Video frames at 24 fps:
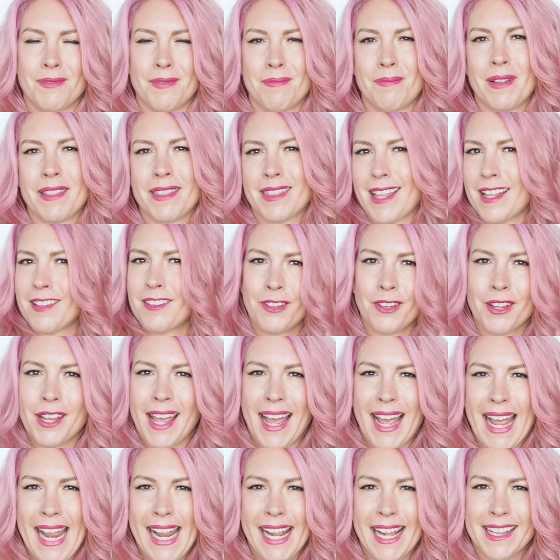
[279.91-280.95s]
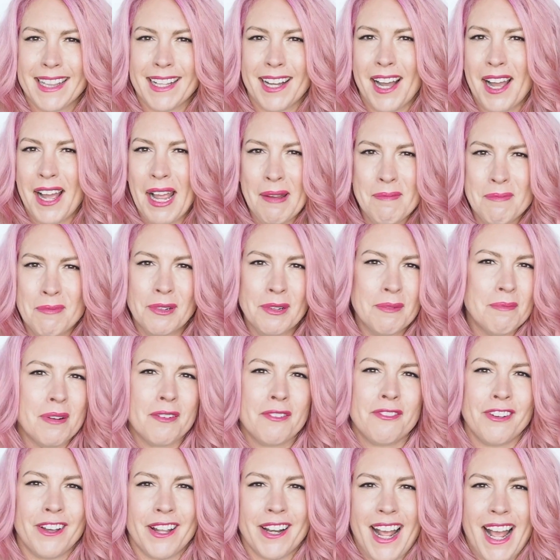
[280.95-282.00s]
but that's okay. I would
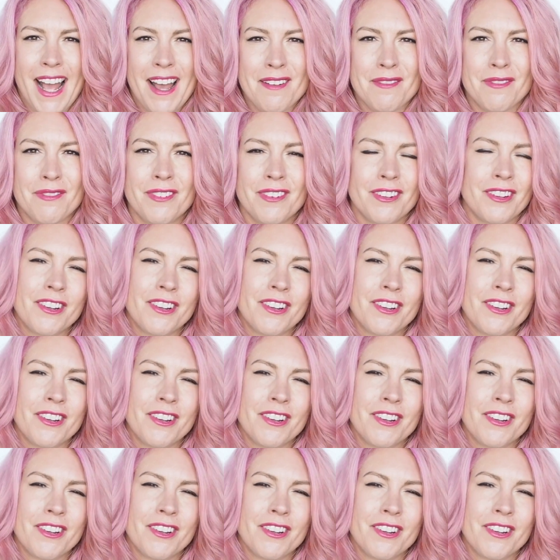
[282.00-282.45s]
prefer to have